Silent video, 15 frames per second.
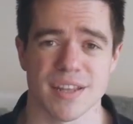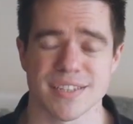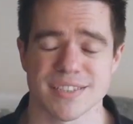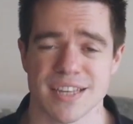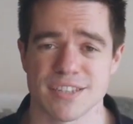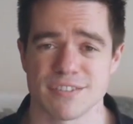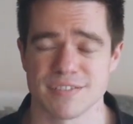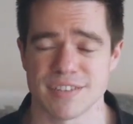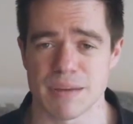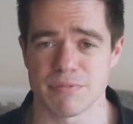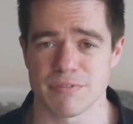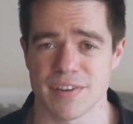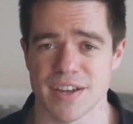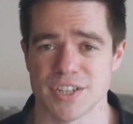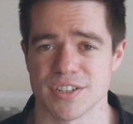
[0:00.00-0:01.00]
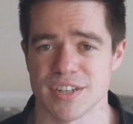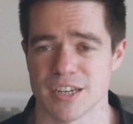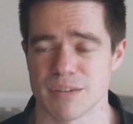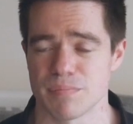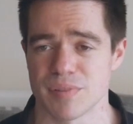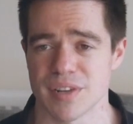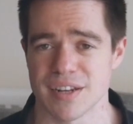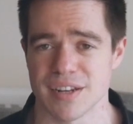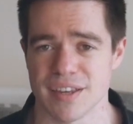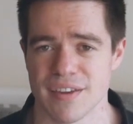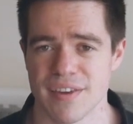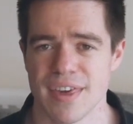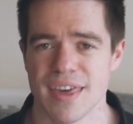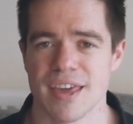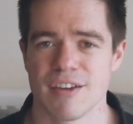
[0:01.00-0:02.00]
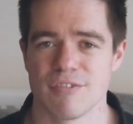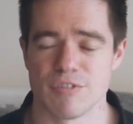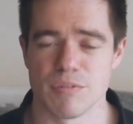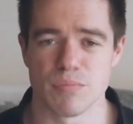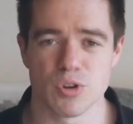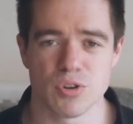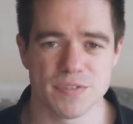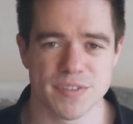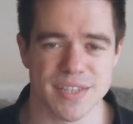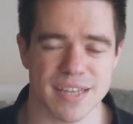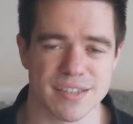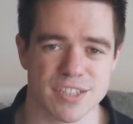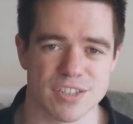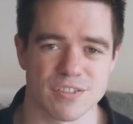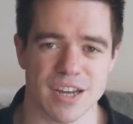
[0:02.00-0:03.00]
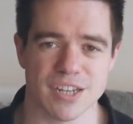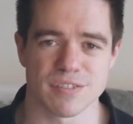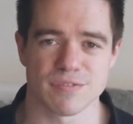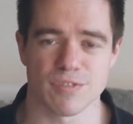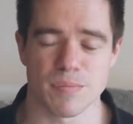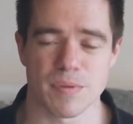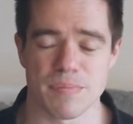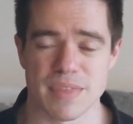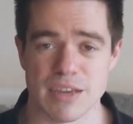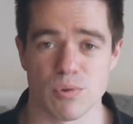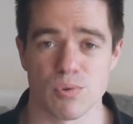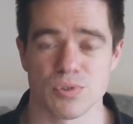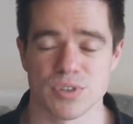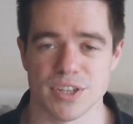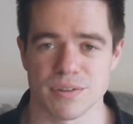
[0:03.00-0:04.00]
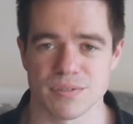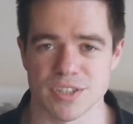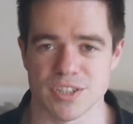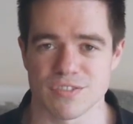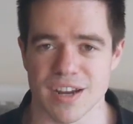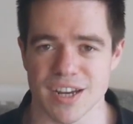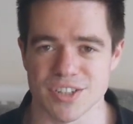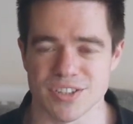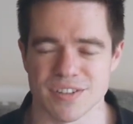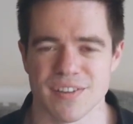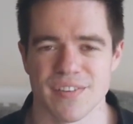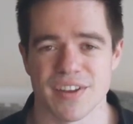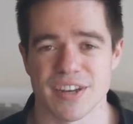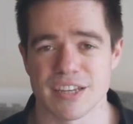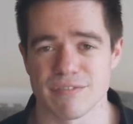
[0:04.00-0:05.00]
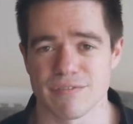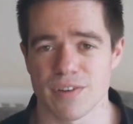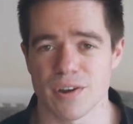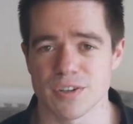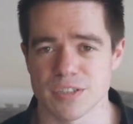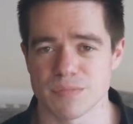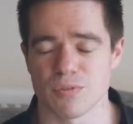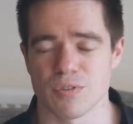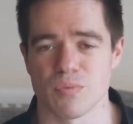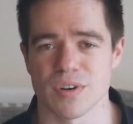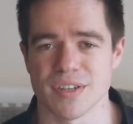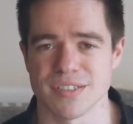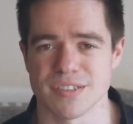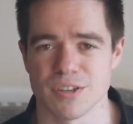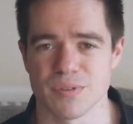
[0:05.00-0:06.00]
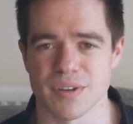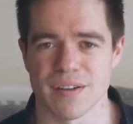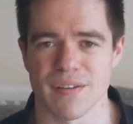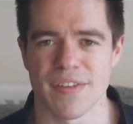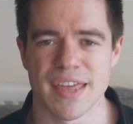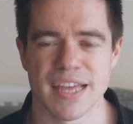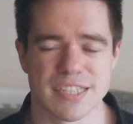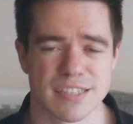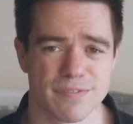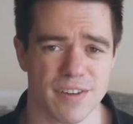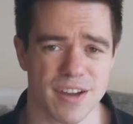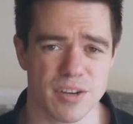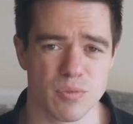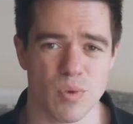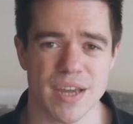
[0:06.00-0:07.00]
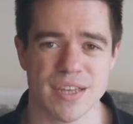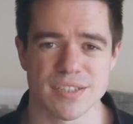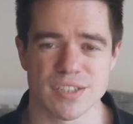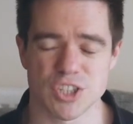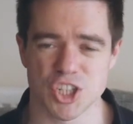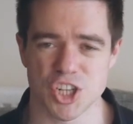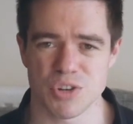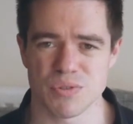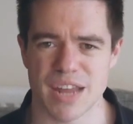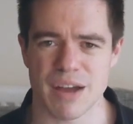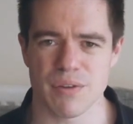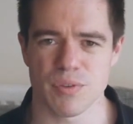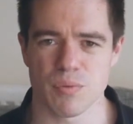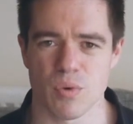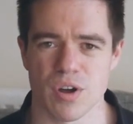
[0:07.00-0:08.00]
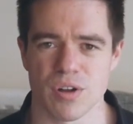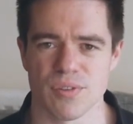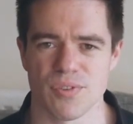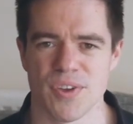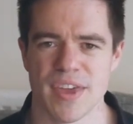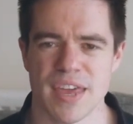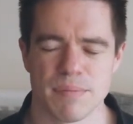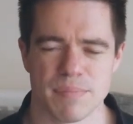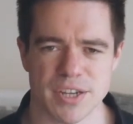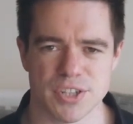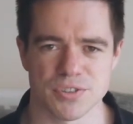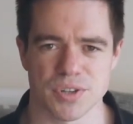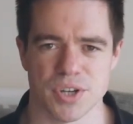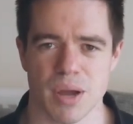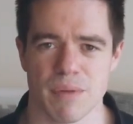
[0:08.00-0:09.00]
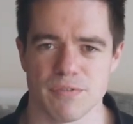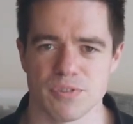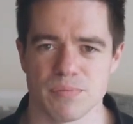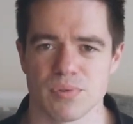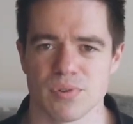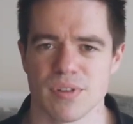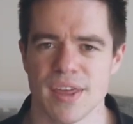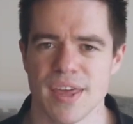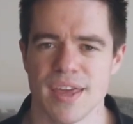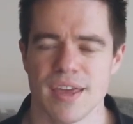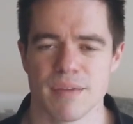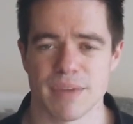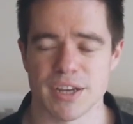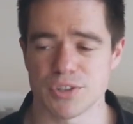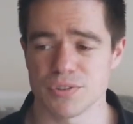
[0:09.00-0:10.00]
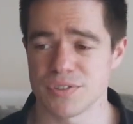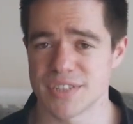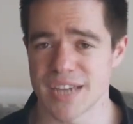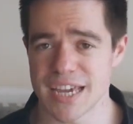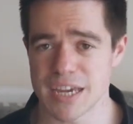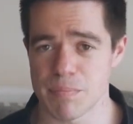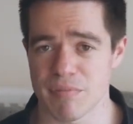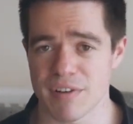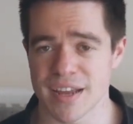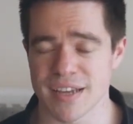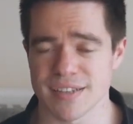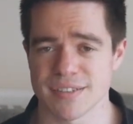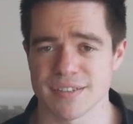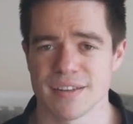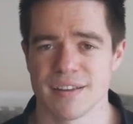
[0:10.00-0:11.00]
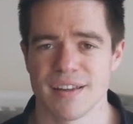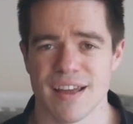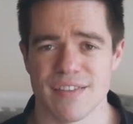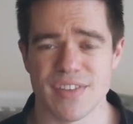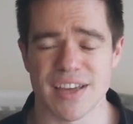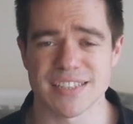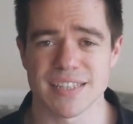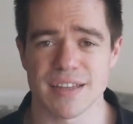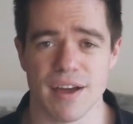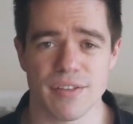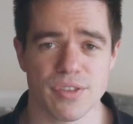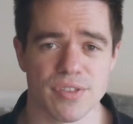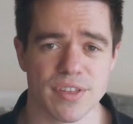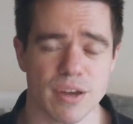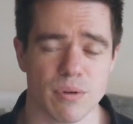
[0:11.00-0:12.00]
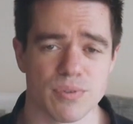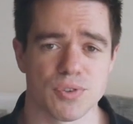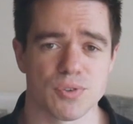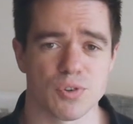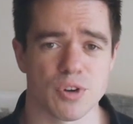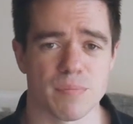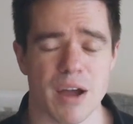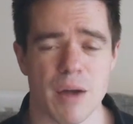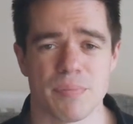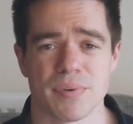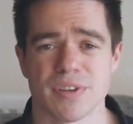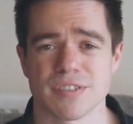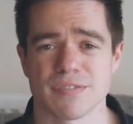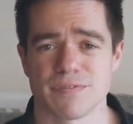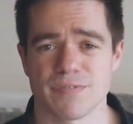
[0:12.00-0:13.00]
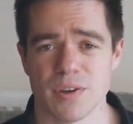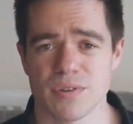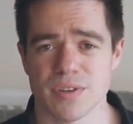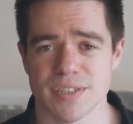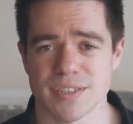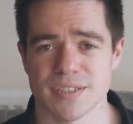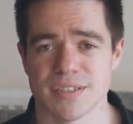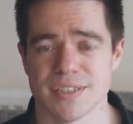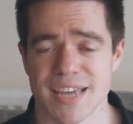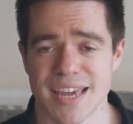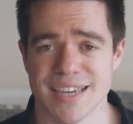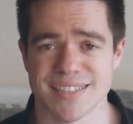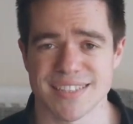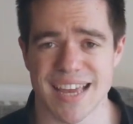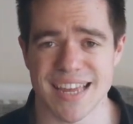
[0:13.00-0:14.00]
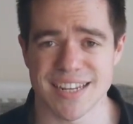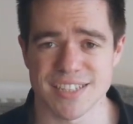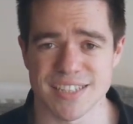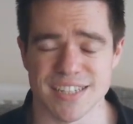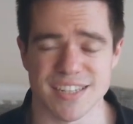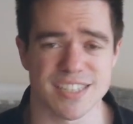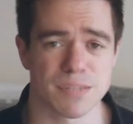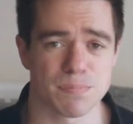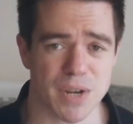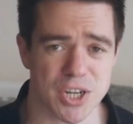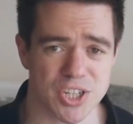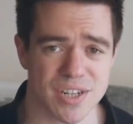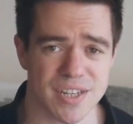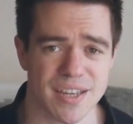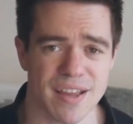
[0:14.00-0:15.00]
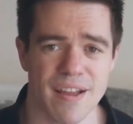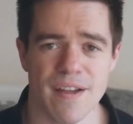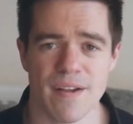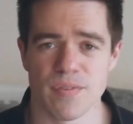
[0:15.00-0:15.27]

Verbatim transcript: like sensory deprivation. It completely removes that distraction from him, the audio distraction, and he can focus more on what he's doing. So find ways to tune out the world, make sure you're comfortable, make sure you take breaks. And that's the other thing I want to talk about, because focus takes energy, especially